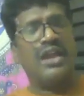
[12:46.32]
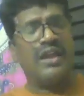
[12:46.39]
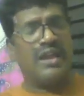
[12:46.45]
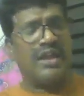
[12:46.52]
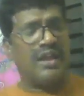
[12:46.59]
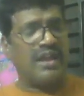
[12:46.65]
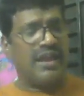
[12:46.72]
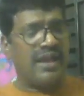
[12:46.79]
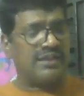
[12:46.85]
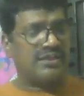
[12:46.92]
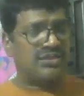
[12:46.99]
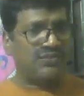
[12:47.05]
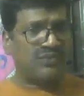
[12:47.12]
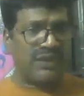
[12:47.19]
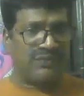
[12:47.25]
uh,
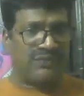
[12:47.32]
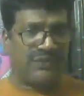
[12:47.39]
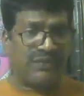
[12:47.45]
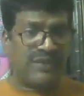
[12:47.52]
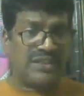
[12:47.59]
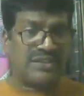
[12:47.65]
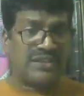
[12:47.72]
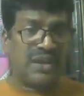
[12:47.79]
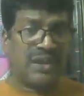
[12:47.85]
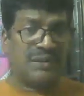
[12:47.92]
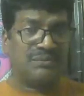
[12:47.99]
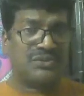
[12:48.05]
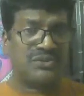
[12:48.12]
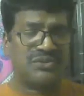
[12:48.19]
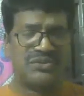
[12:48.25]
has 150
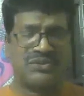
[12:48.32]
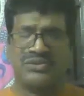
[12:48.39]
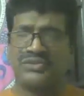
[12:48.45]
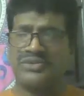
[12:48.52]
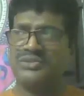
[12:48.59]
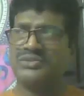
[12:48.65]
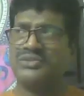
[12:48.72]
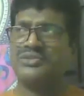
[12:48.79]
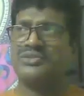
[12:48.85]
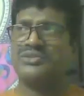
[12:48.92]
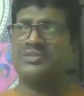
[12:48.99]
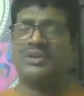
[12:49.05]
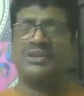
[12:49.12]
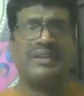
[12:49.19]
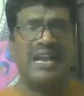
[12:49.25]
Psalms.
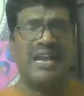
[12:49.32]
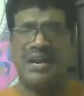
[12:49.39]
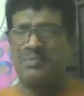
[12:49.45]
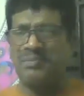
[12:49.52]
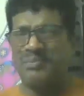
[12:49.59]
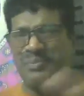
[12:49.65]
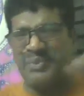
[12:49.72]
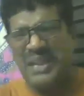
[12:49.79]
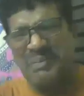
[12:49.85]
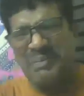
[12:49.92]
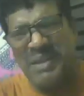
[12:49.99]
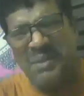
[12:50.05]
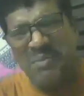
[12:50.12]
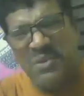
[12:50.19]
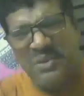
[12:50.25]
So they are big,
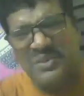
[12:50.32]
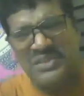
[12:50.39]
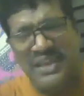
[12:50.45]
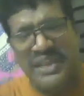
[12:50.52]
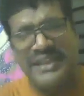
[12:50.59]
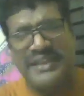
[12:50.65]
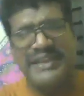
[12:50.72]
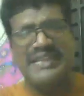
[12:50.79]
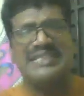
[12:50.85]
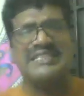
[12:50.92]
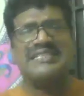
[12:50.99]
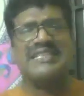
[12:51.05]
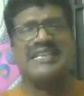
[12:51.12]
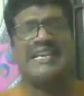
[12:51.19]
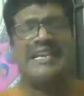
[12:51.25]
big books like
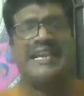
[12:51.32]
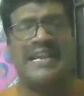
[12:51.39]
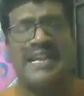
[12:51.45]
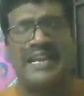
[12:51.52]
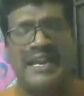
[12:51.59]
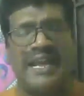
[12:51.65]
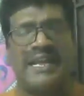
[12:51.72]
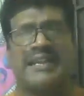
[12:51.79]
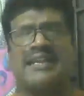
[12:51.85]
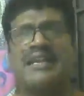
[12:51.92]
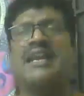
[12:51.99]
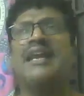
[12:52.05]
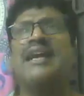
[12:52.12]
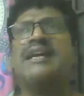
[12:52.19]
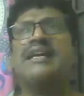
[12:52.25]
Ezekiel, like
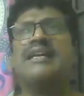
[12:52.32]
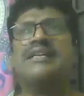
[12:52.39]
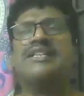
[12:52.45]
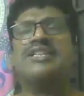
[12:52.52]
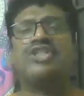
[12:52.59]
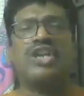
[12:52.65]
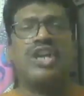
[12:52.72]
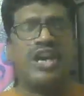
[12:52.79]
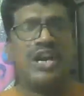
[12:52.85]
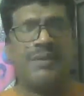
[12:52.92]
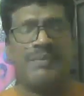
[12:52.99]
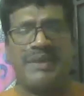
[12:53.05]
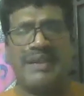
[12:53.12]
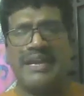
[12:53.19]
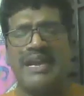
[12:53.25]

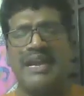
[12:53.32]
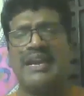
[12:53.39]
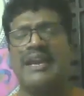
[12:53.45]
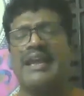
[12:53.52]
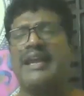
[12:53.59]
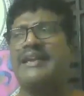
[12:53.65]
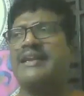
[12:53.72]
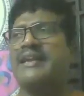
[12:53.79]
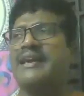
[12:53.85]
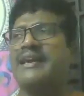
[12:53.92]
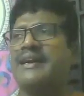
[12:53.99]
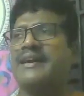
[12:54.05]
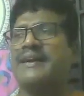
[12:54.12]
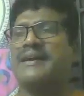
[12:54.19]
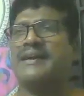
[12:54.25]
Jeremiah, like
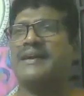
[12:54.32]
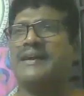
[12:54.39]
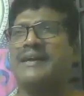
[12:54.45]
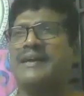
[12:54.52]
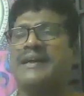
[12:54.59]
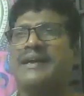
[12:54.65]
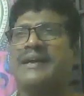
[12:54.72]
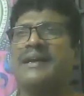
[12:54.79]
uh,